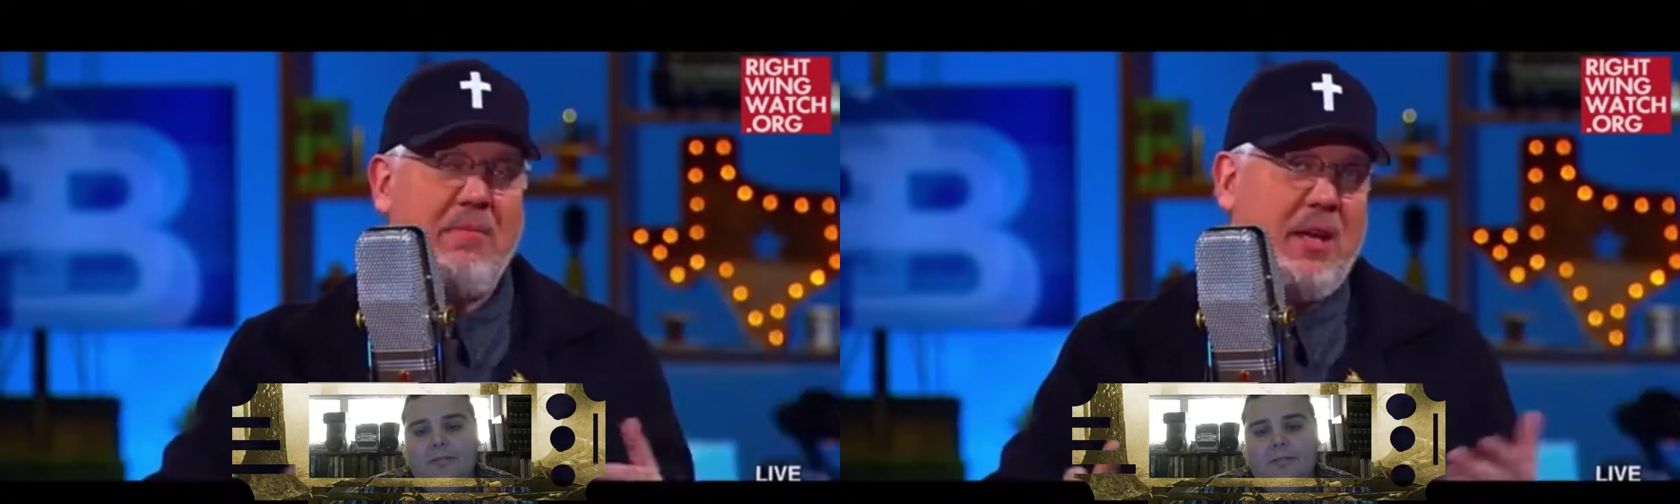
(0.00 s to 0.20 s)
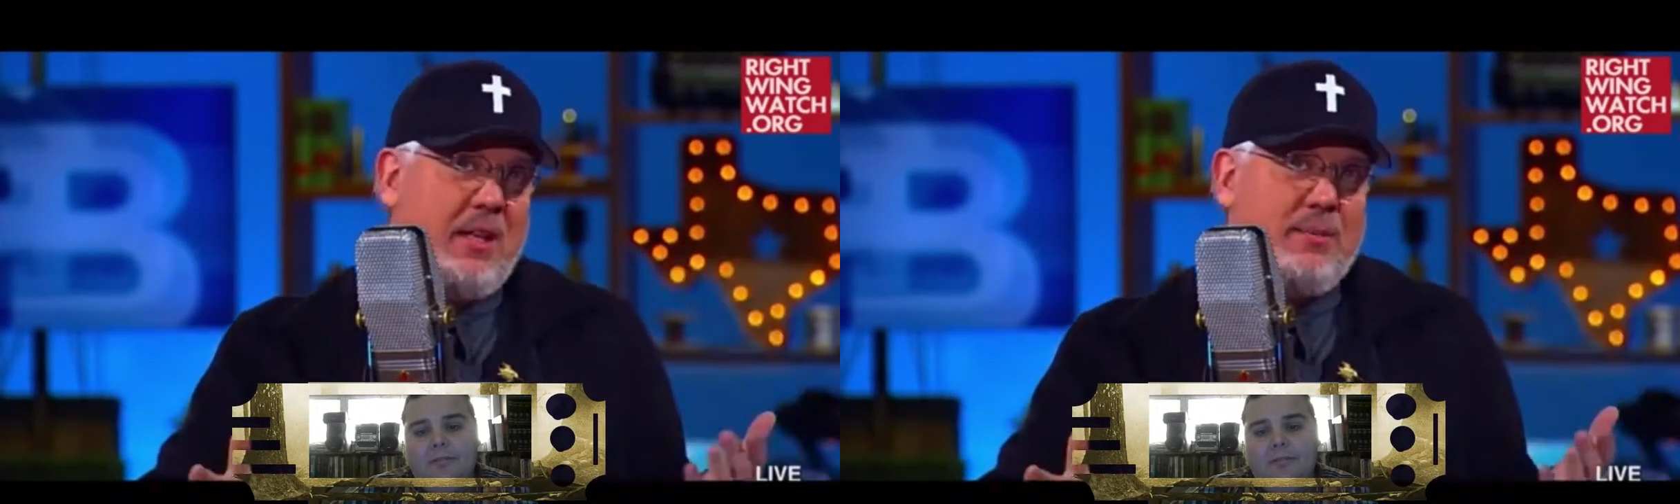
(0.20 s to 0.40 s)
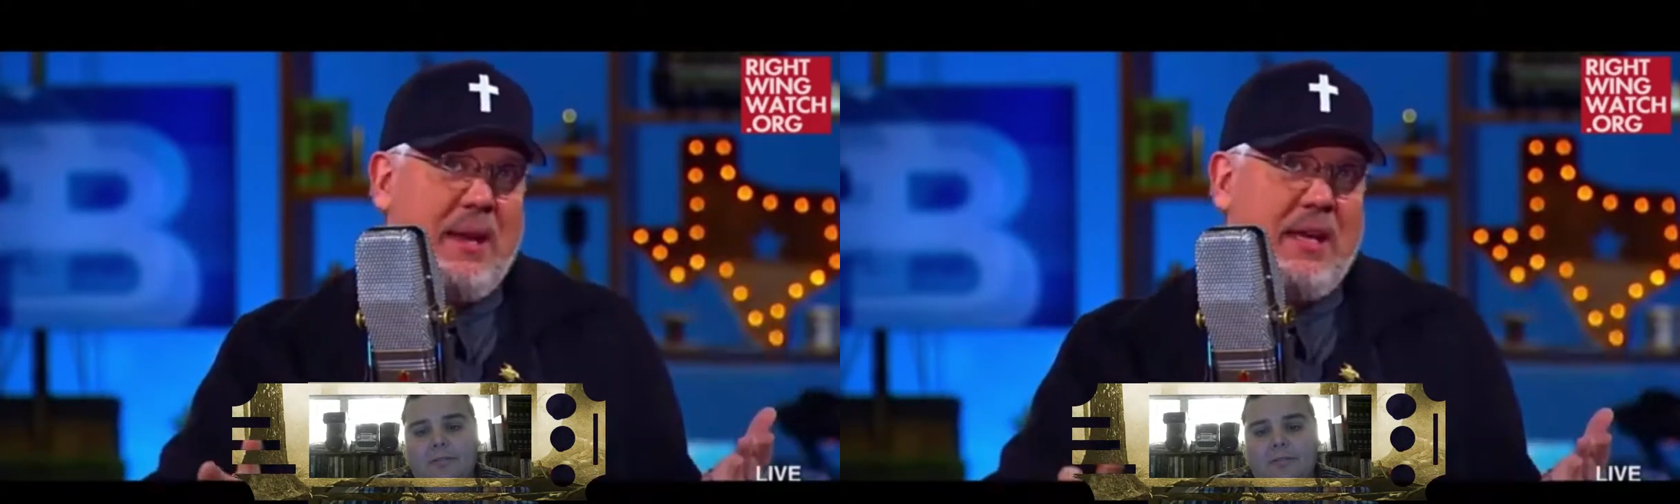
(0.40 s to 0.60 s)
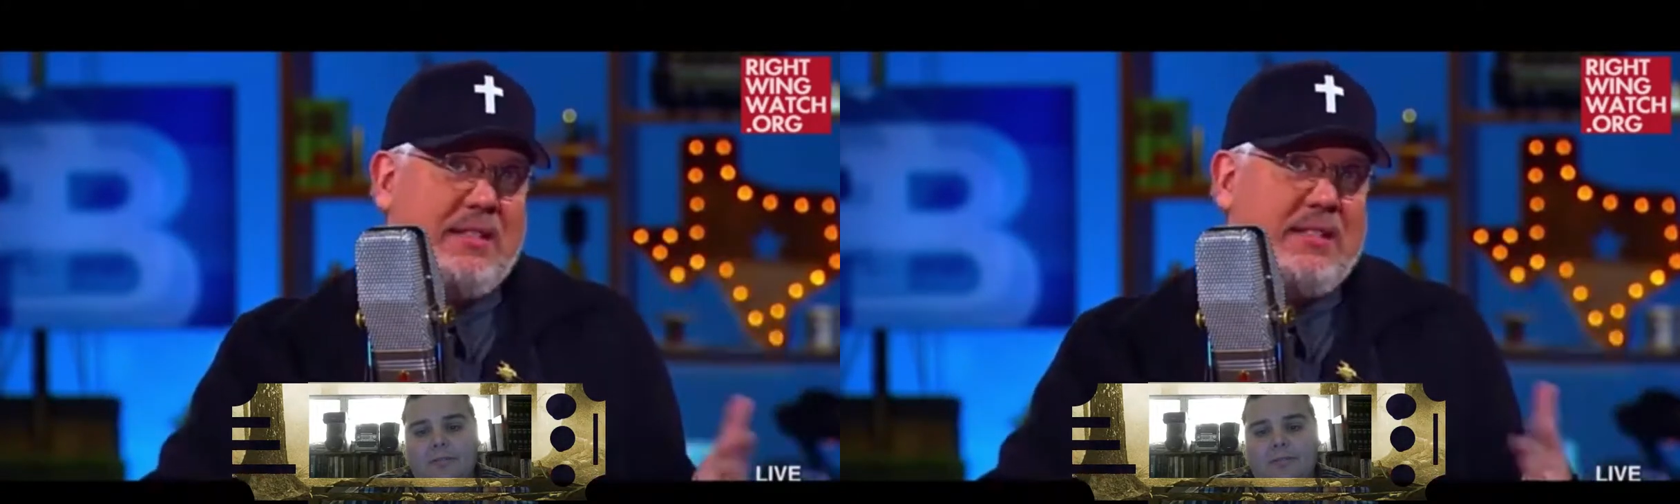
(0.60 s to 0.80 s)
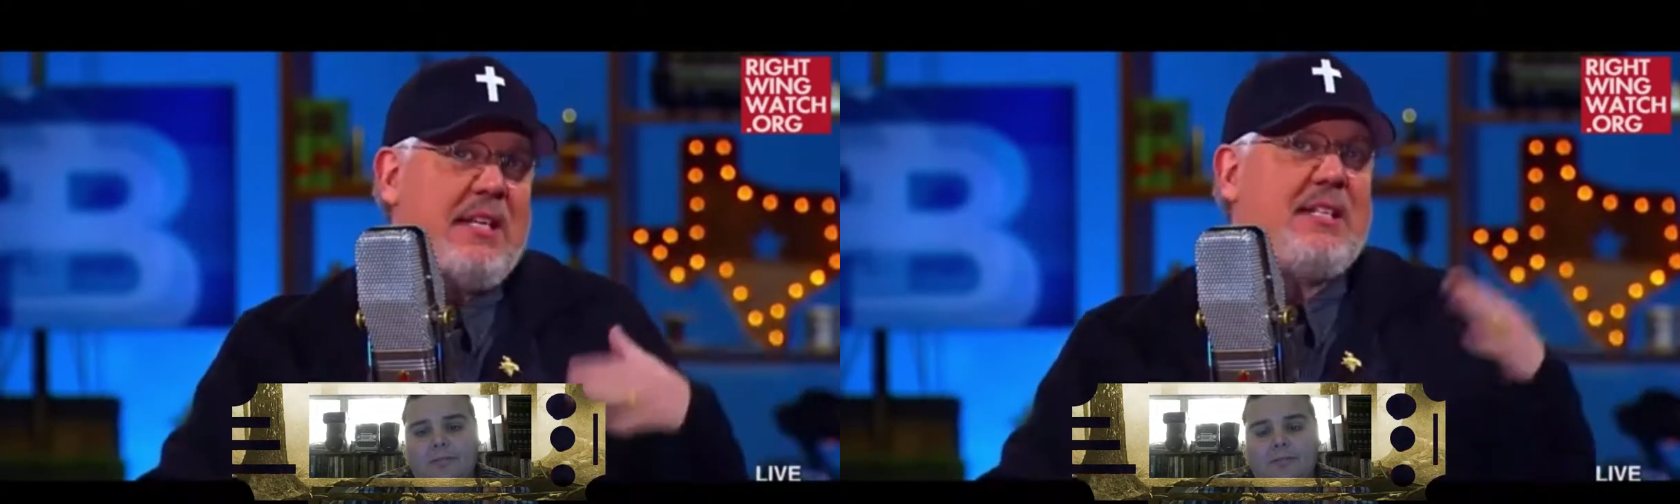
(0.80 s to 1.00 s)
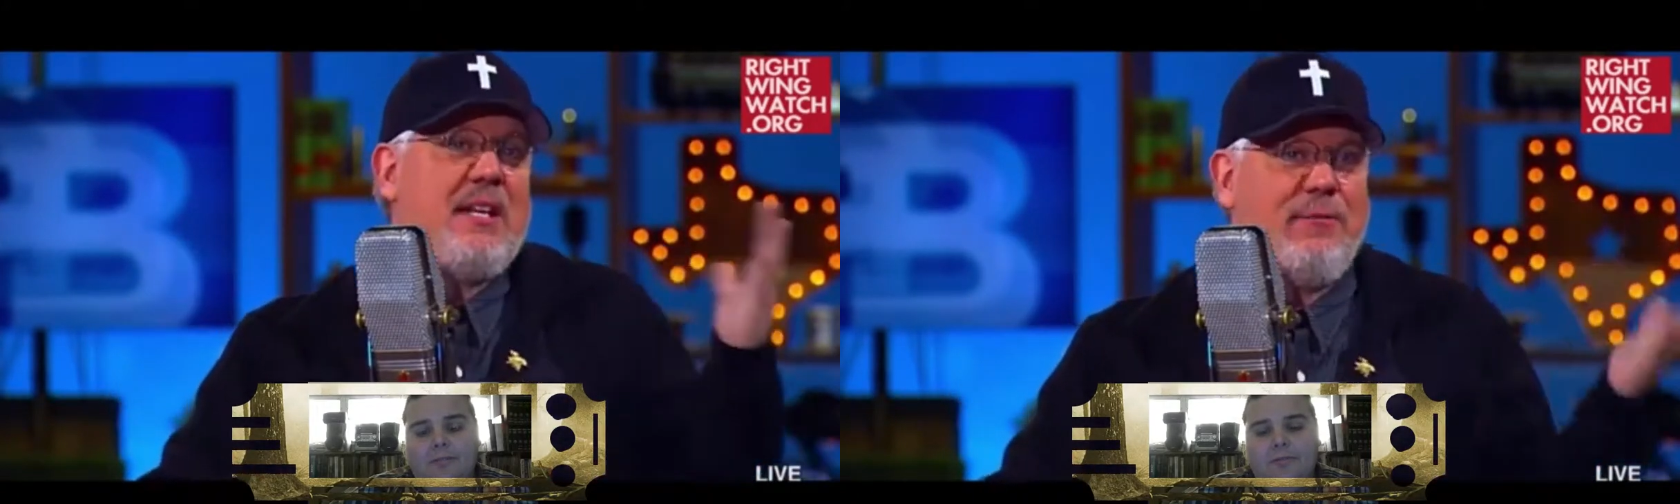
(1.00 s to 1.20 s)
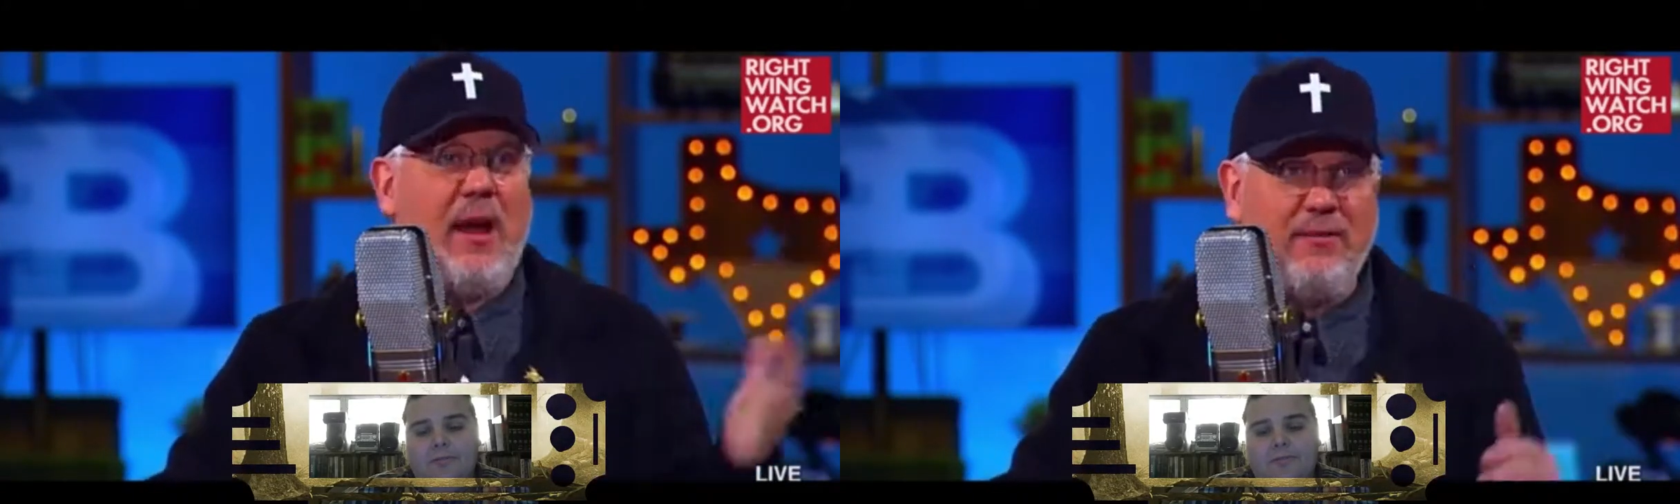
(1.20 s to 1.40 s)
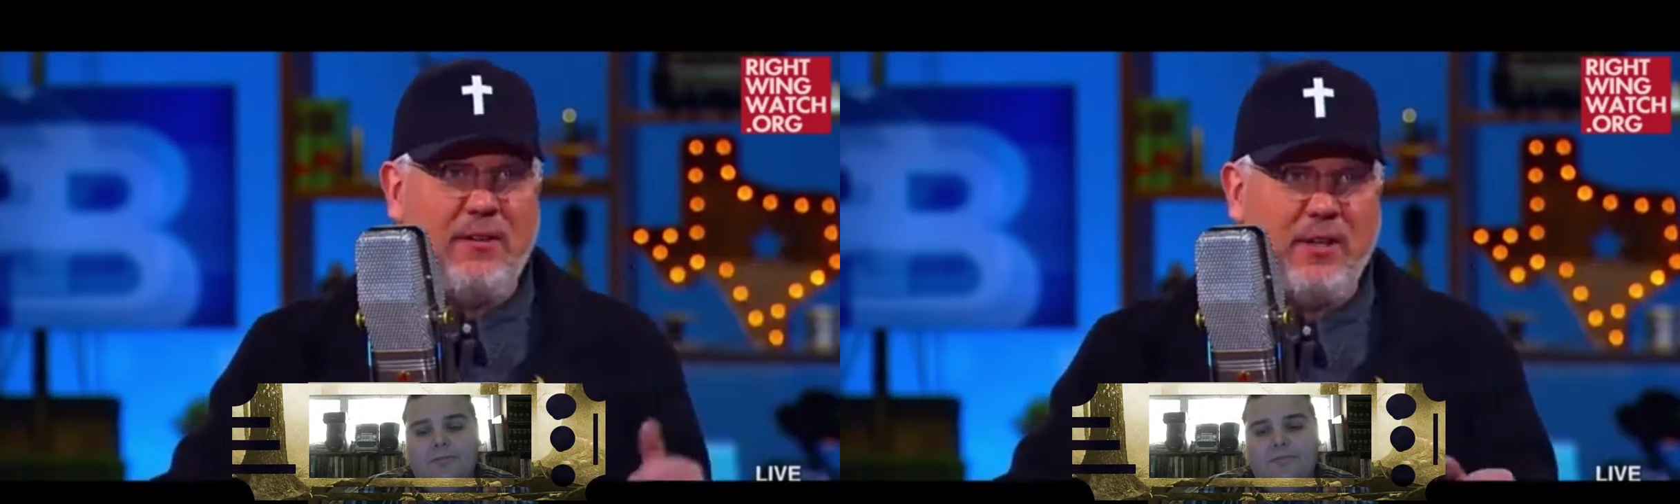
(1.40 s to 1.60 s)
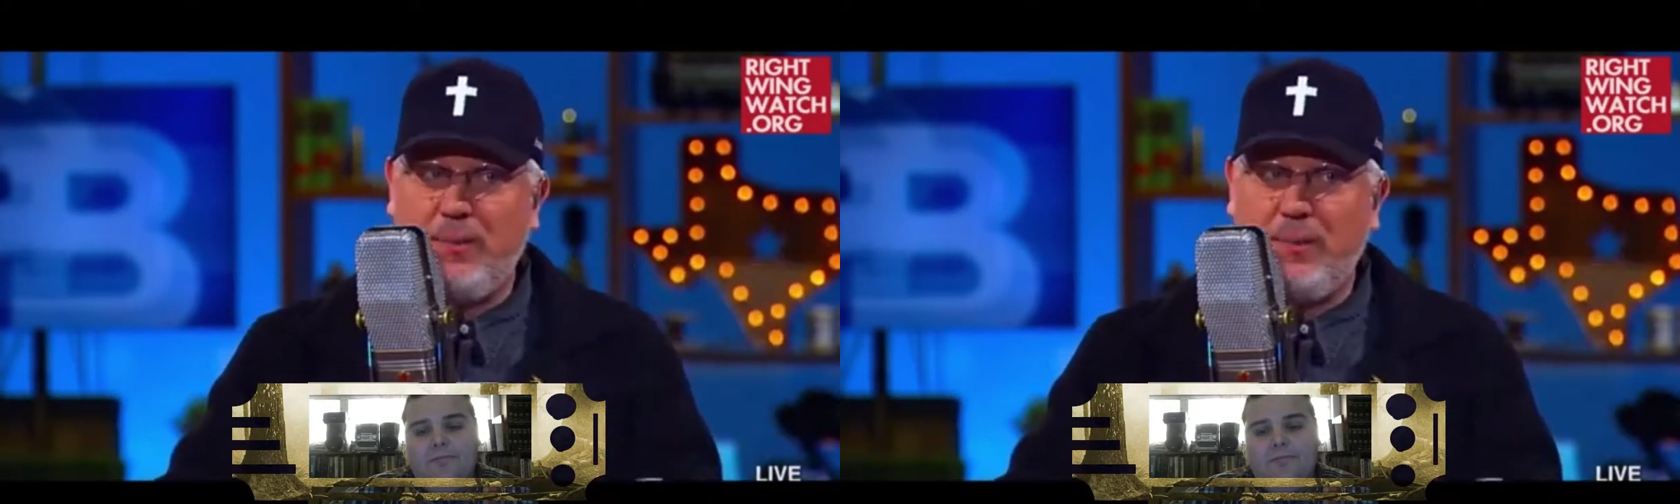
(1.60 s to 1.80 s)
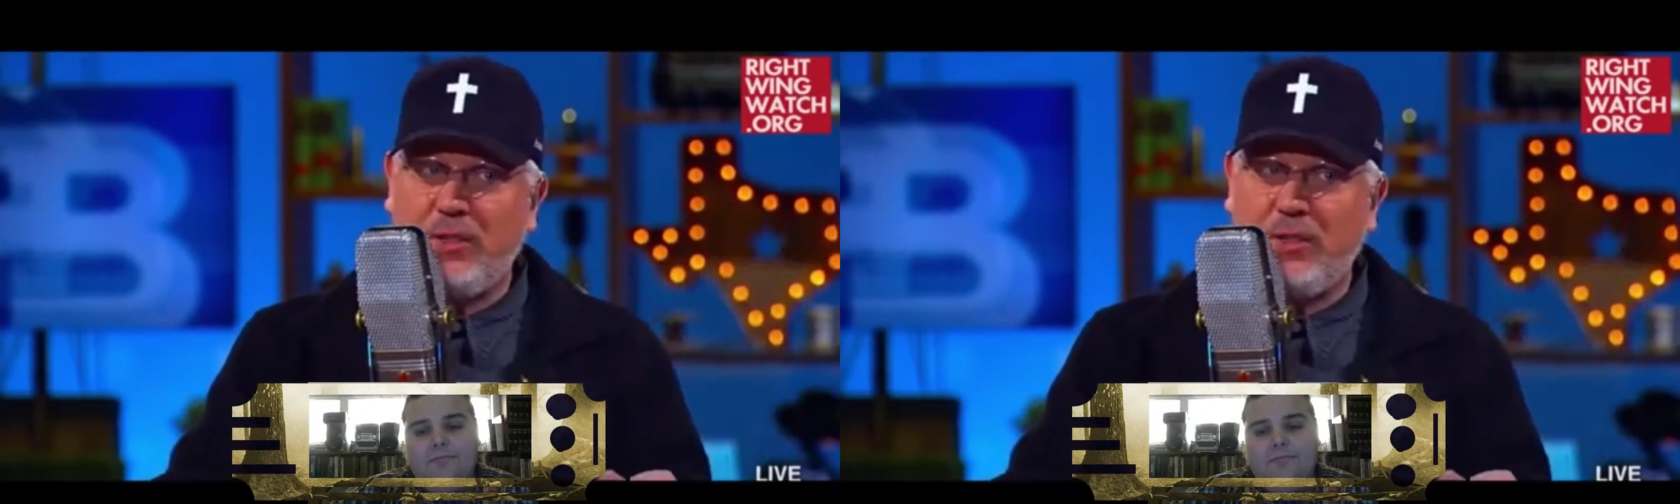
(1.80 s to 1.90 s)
well, let's make it 65 years